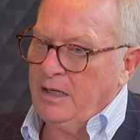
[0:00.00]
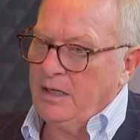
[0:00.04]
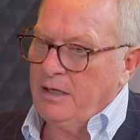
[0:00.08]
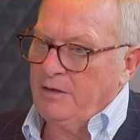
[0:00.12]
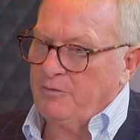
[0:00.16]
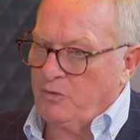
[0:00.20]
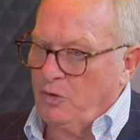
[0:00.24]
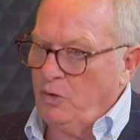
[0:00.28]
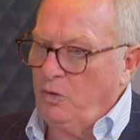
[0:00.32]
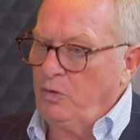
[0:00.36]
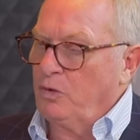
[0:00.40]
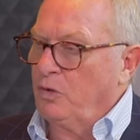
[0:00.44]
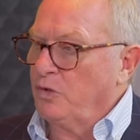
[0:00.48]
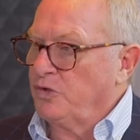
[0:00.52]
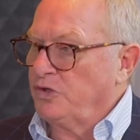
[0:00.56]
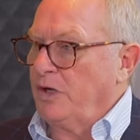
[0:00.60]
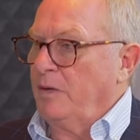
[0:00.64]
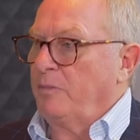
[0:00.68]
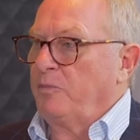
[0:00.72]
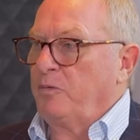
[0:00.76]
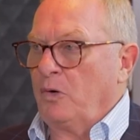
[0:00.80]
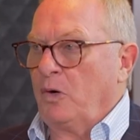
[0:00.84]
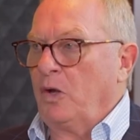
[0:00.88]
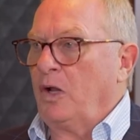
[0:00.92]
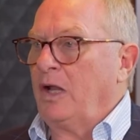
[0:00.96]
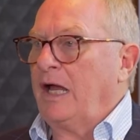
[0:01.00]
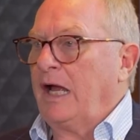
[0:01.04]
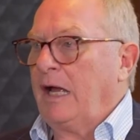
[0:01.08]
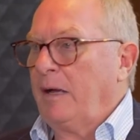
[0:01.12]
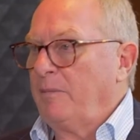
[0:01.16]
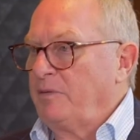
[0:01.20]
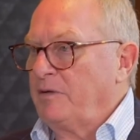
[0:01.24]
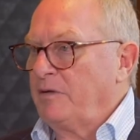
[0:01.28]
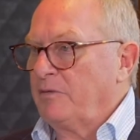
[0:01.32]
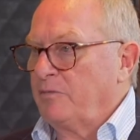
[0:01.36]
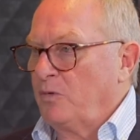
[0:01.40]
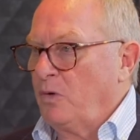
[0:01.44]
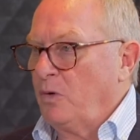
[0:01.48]
If gold goes up, we're all
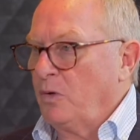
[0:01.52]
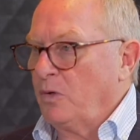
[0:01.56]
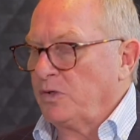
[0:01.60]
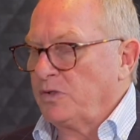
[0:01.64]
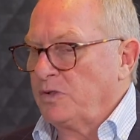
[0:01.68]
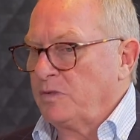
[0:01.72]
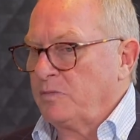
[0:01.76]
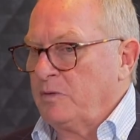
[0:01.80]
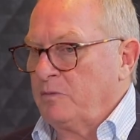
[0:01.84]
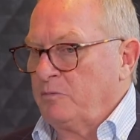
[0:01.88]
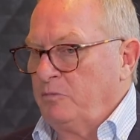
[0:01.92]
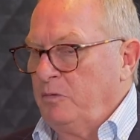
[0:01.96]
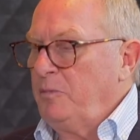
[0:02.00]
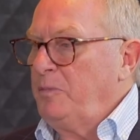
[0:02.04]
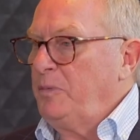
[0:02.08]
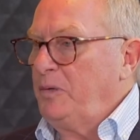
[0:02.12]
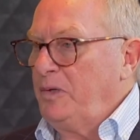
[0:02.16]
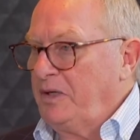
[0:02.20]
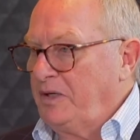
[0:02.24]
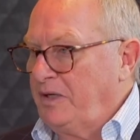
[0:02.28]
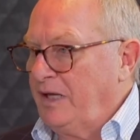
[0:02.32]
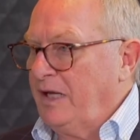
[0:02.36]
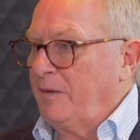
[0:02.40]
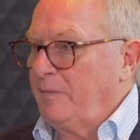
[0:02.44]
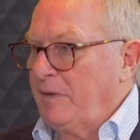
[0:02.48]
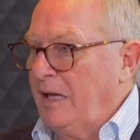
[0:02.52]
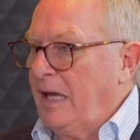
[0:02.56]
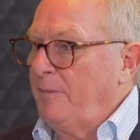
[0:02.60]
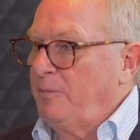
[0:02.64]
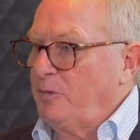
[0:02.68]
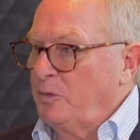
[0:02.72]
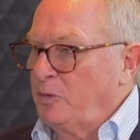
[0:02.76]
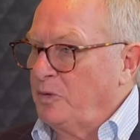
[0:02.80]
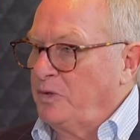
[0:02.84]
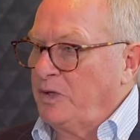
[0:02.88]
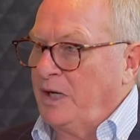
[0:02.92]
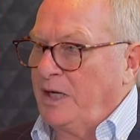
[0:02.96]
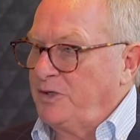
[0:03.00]
happy, of course, but we're pretty damn
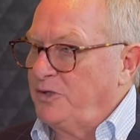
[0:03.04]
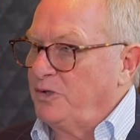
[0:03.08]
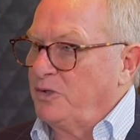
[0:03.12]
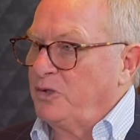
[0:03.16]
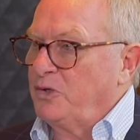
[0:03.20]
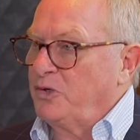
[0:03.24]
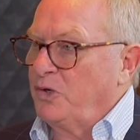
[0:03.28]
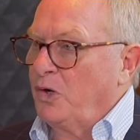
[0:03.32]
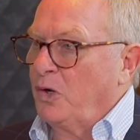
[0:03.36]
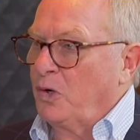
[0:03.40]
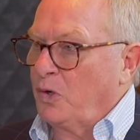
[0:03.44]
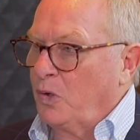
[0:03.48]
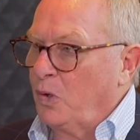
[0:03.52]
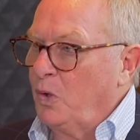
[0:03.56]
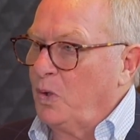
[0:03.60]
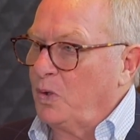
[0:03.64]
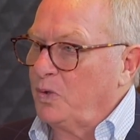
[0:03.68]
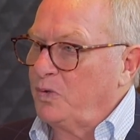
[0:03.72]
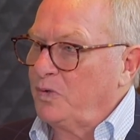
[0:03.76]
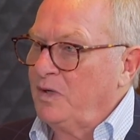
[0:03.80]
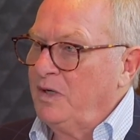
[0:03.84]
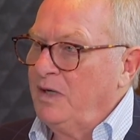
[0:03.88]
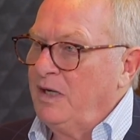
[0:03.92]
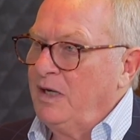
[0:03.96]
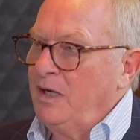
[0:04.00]
happy with $1,900 gold.